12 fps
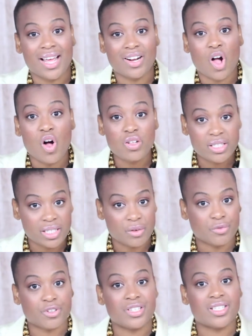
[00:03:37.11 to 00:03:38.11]
at
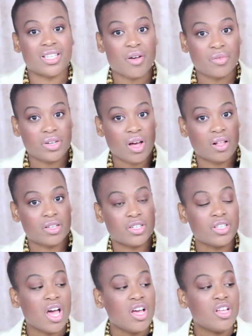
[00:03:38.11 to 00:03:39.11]
Ulta for $7.